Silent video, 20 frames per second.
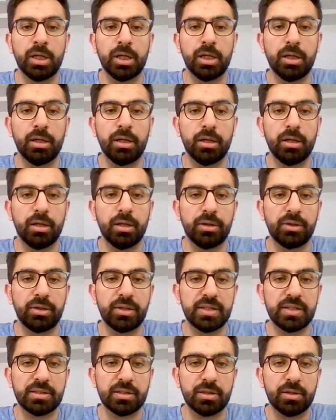and
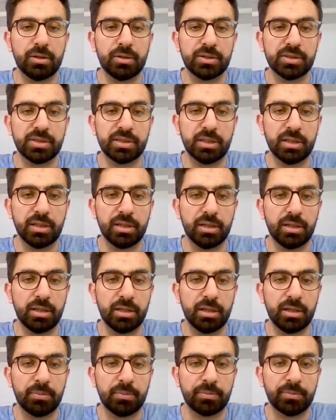these are
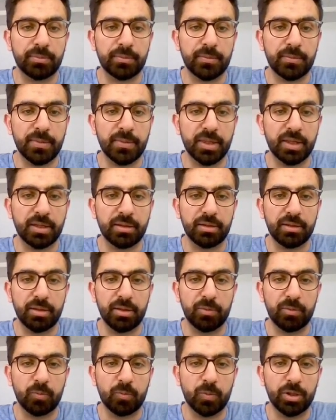the
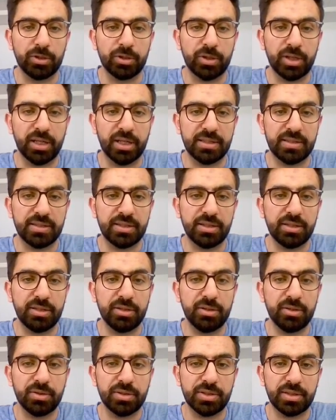what you can see
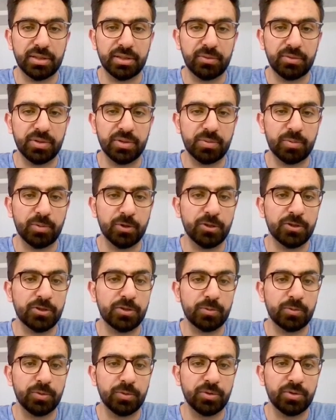here is the
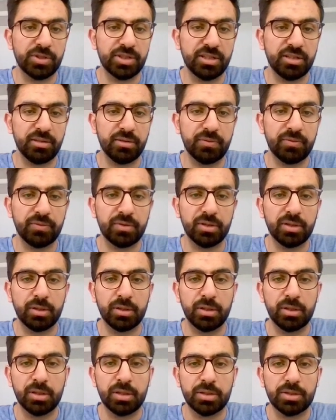response we received.
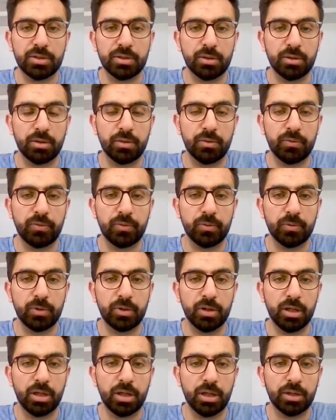So if you
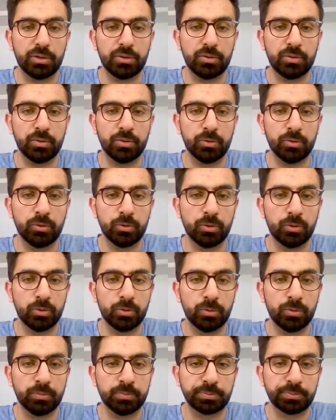would like to